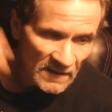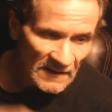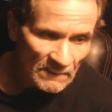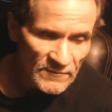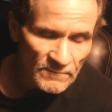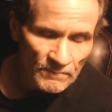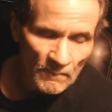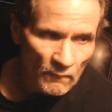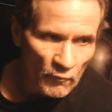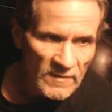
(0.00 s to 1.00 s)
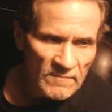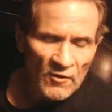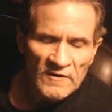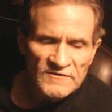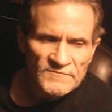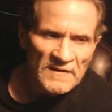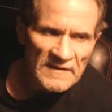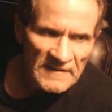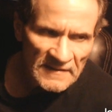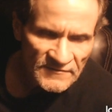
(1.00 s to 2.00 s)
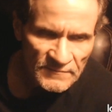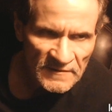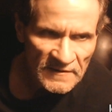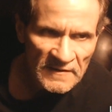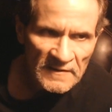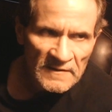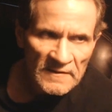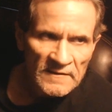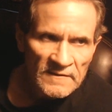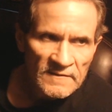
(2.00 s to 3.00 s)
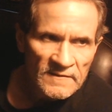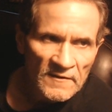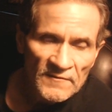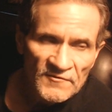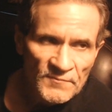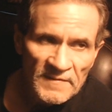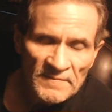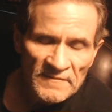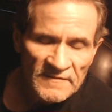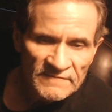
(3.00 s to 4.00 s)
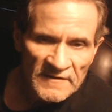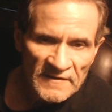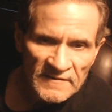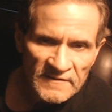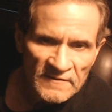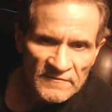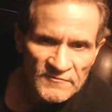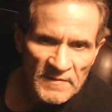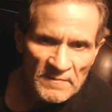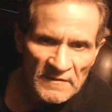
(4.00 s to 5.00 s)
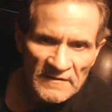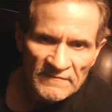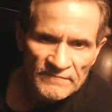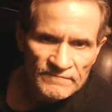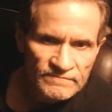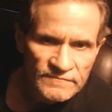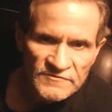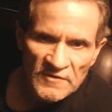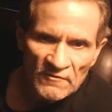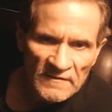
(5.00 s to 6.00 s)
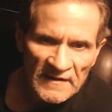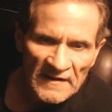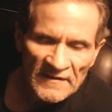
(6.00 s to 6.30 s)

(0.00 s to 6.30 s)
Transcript: wouldn't remortgage my house, but you know, there's people that have done it. You know, there's people that have sold their house,